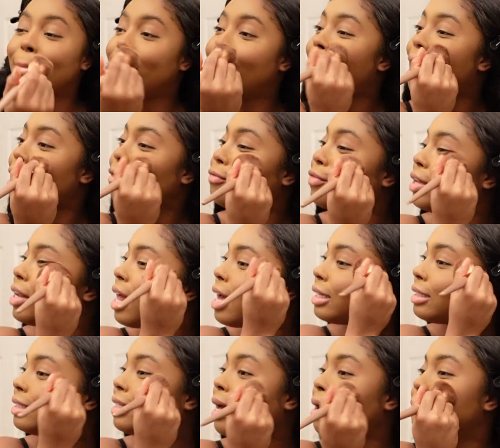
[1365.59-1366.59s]
But I feel
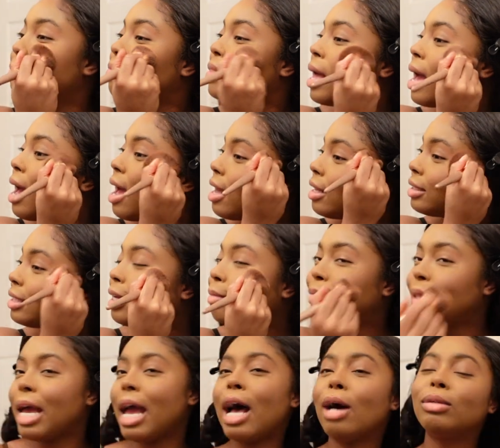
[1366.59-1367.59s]
like something that
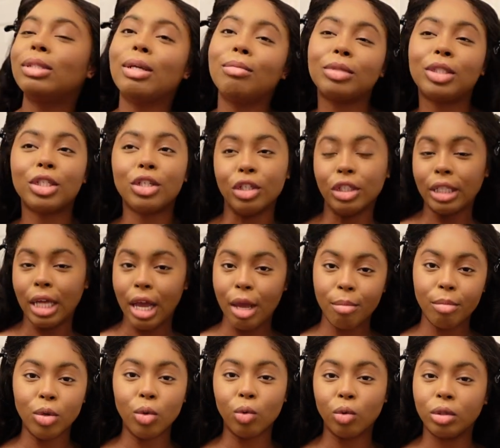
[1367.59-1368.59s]
something else that was
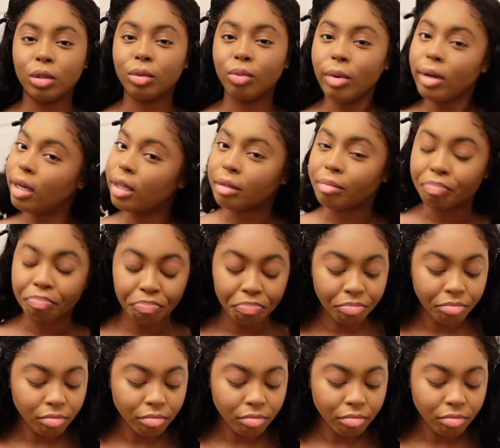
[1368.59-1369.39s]
irritating me on Twitter